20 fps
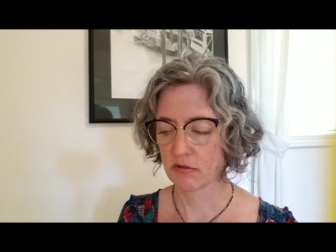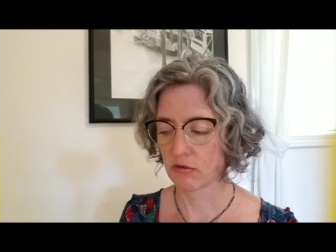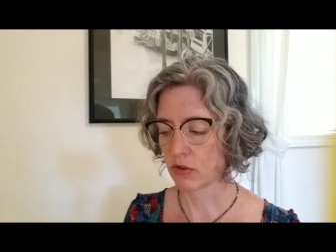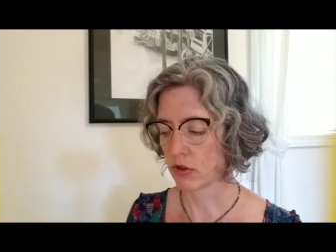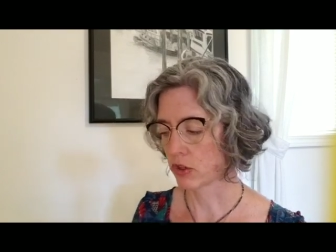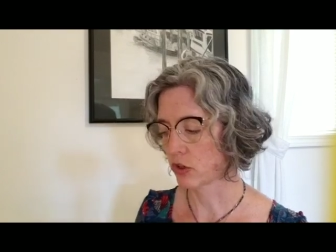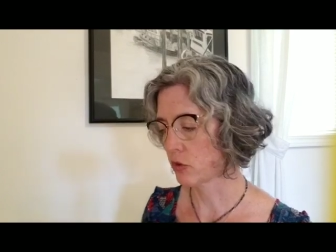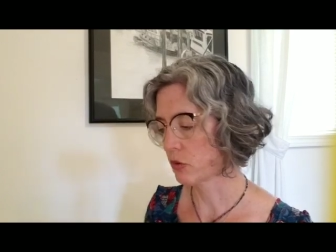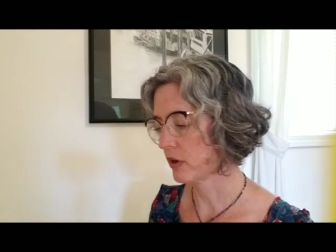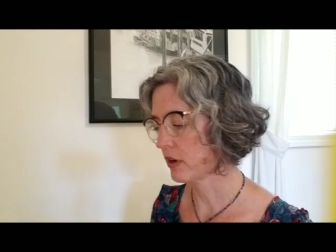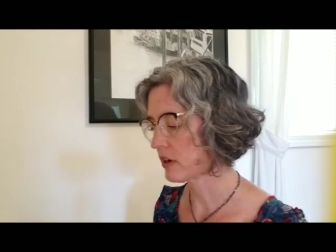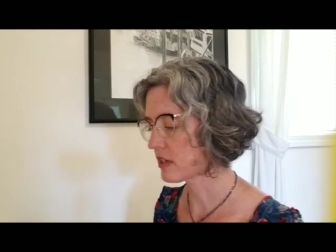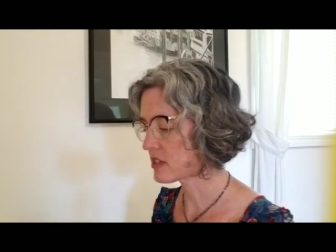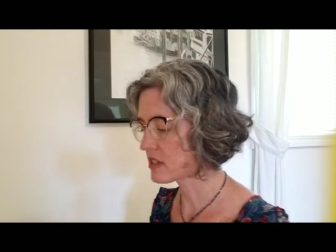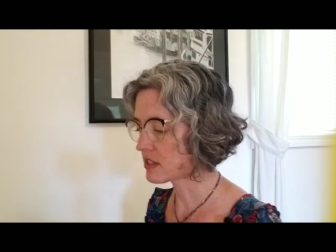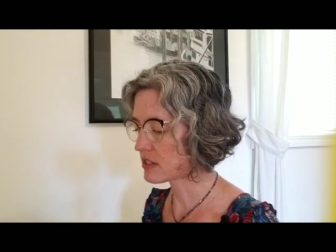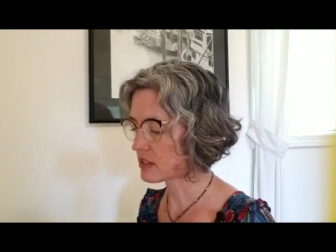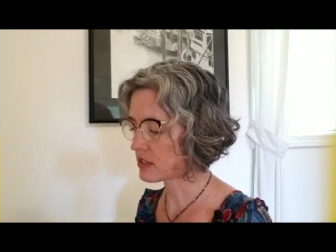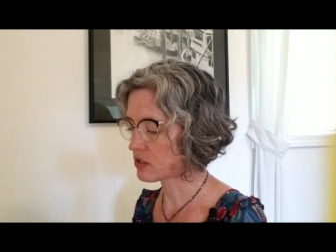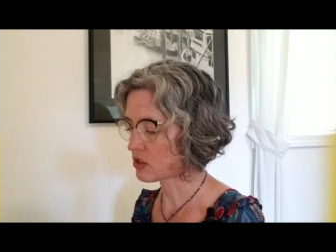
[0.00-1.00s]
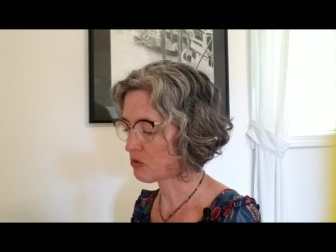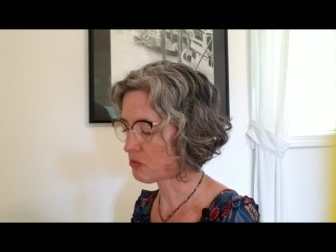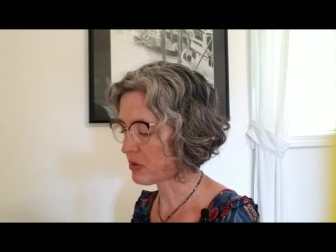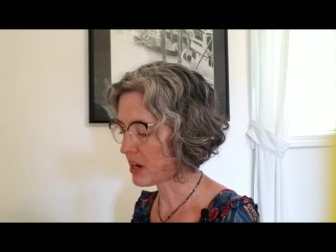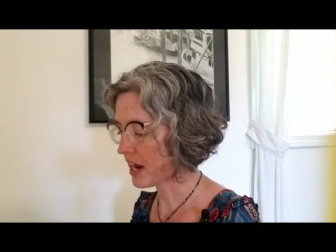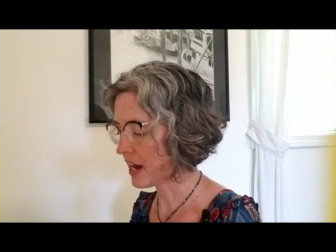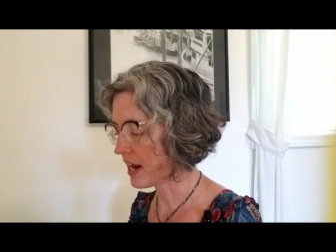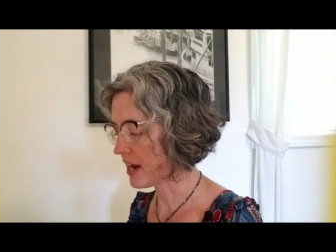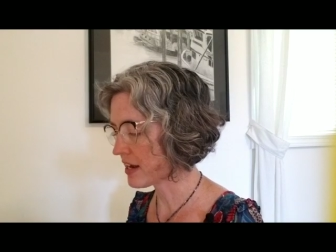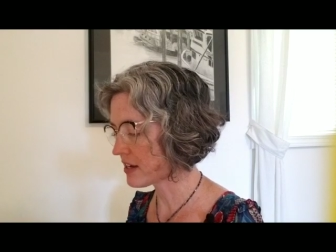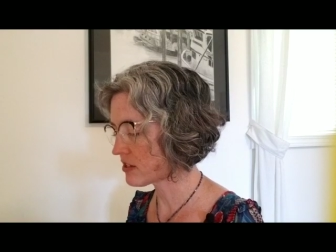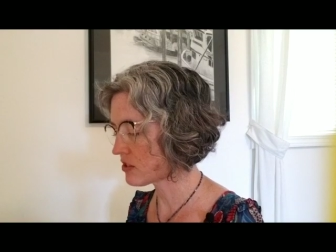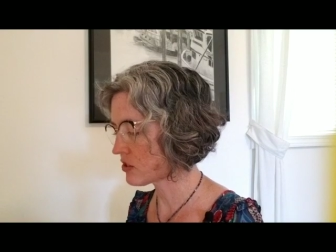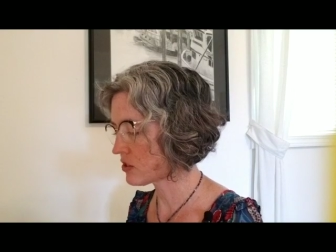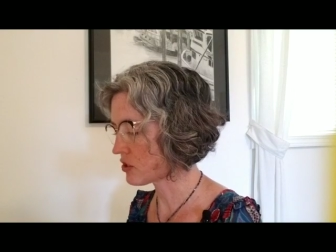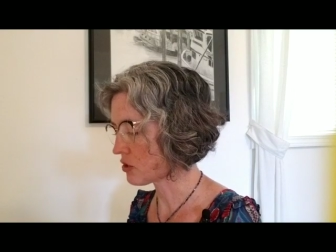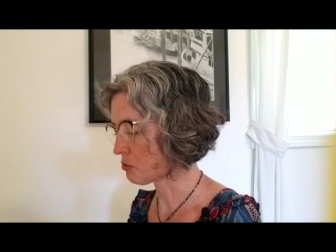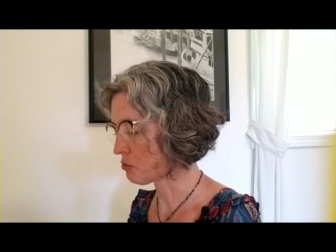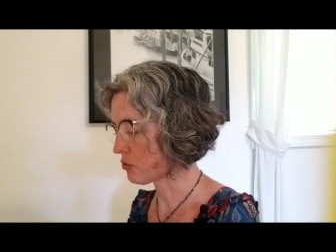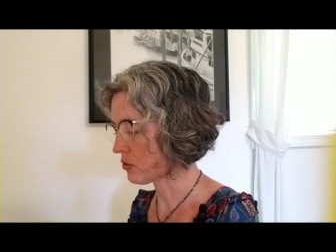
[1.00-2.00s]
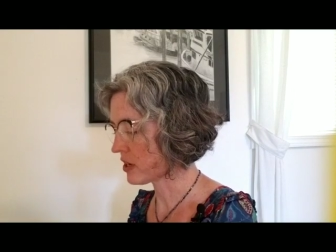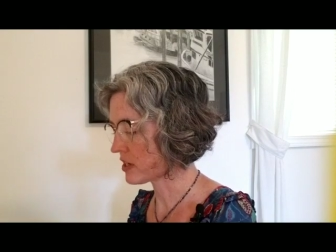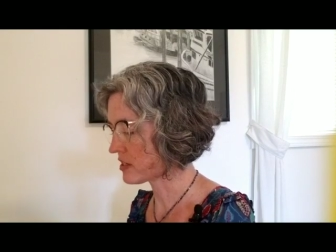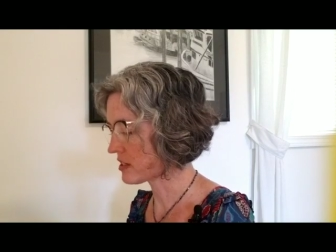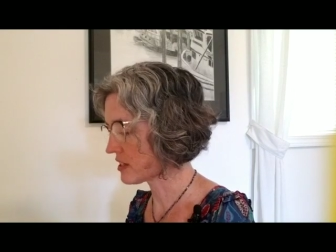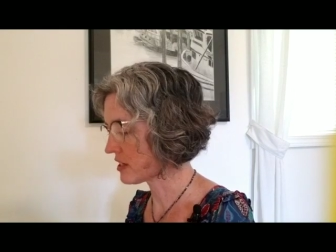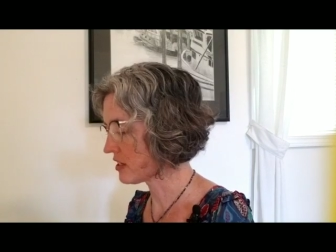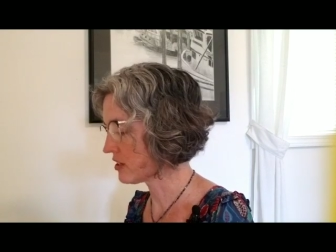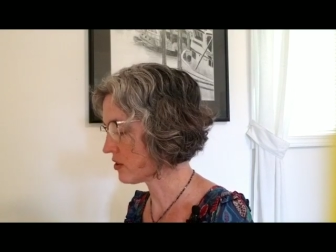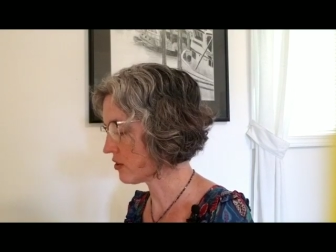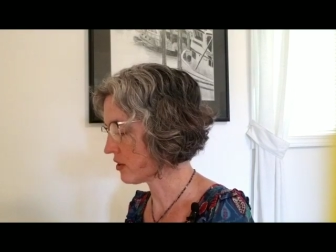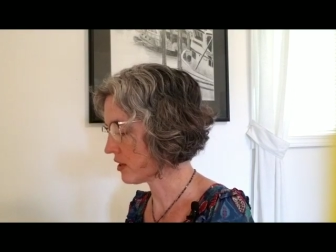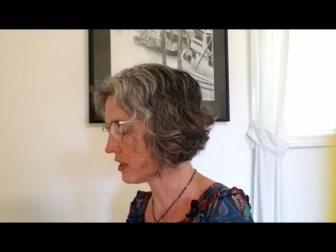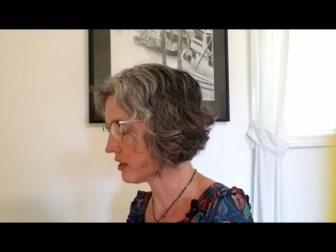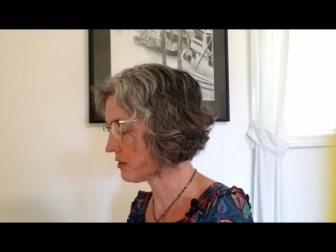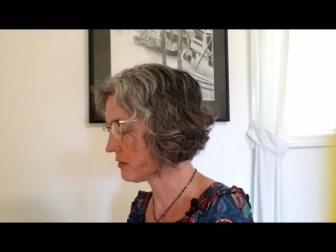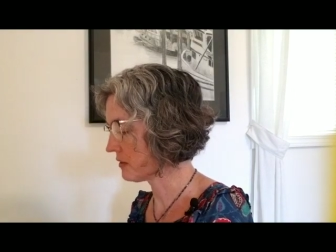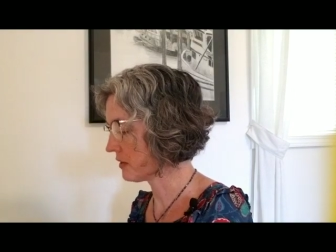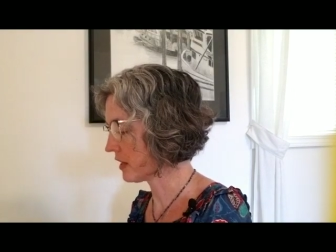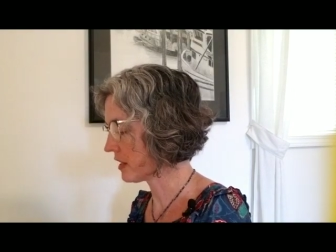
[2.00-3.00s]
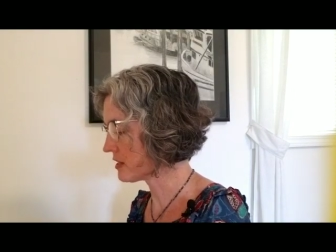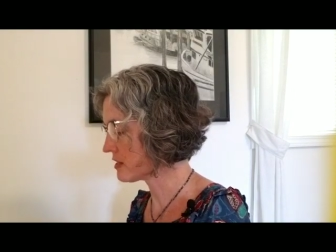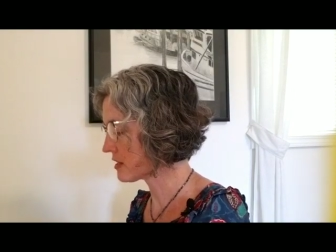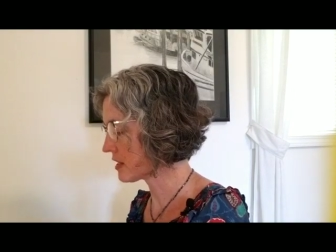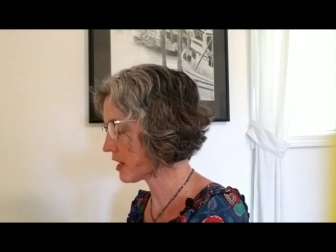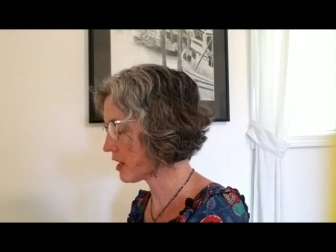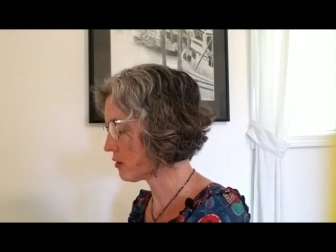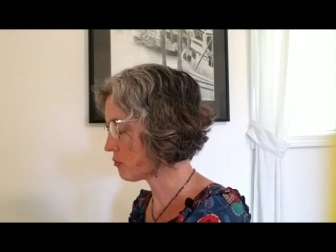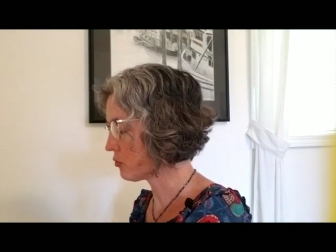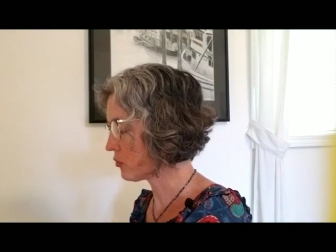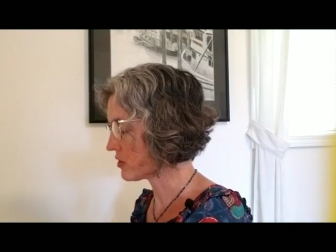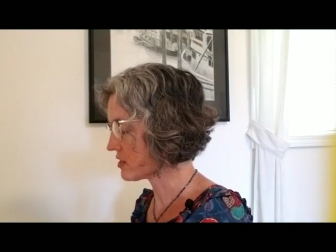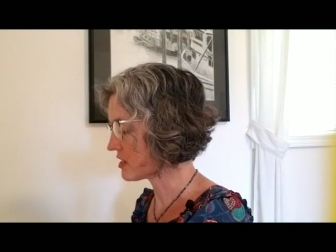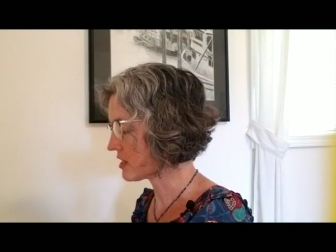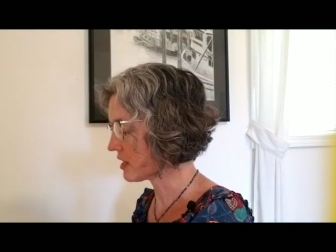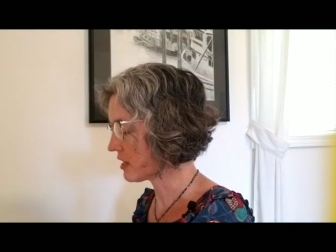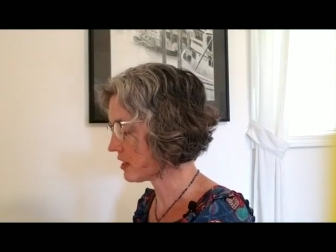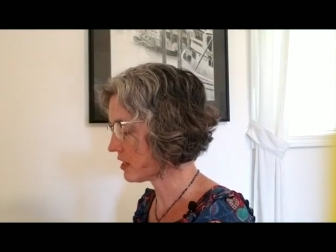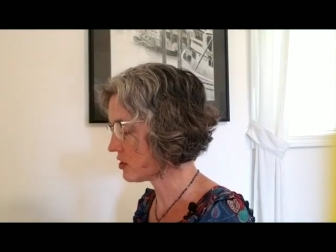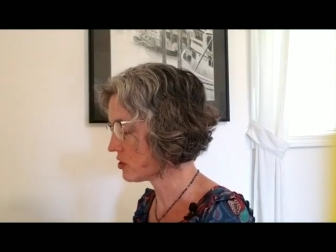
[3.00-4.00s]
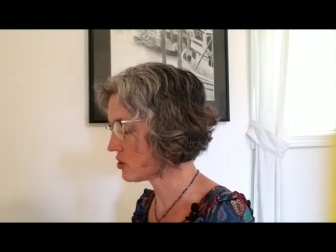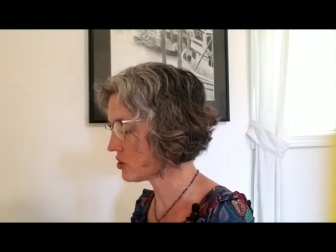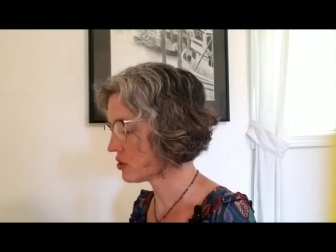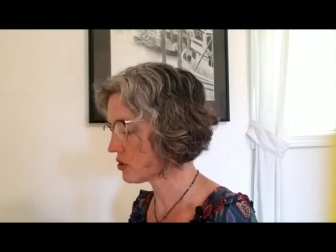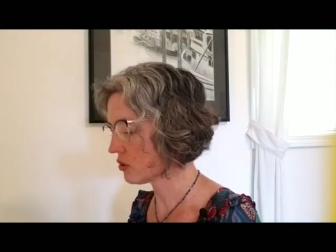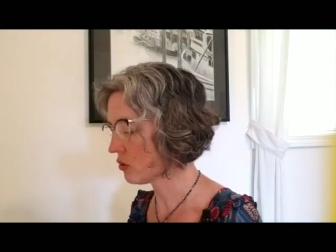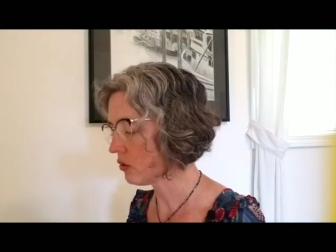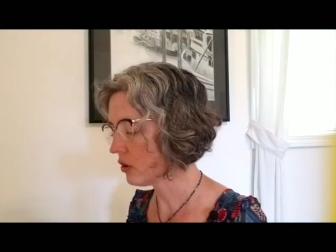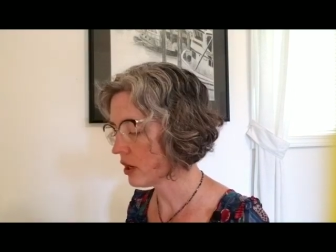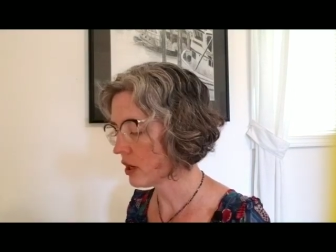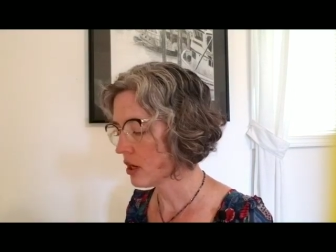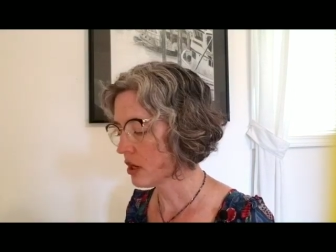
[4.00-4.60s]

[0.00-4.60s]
For Aquarius, this is your past, your present, your inner landscape, what's at issue,